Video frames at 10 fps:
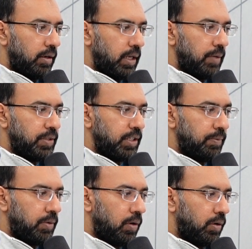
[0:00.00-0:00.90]

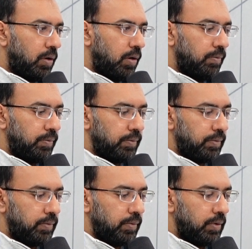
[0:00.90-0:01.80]
namecheap.com,
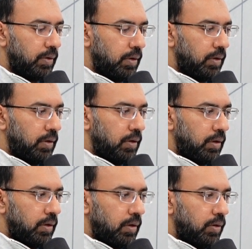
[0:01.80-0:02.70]

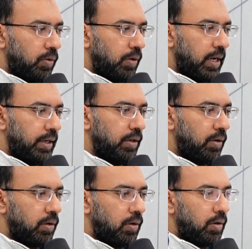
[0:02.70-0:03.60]

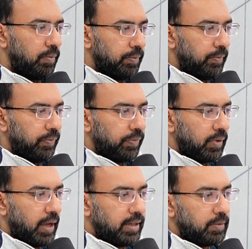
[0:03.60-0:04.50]
godaddy.com
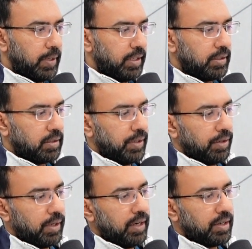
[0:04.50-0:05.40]
as places where
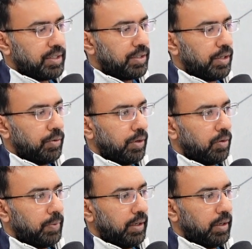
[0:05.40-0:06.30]
you can register your
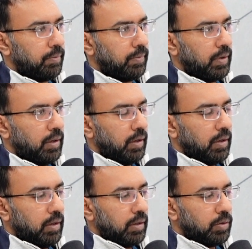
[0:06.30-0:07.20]
domain name.
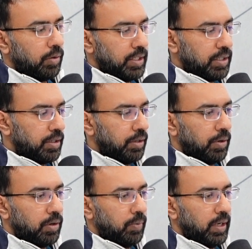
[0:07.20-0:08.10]
So register
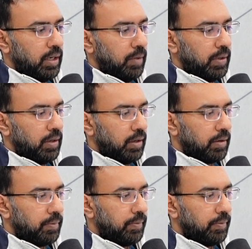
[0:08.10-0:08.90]
your domain name here.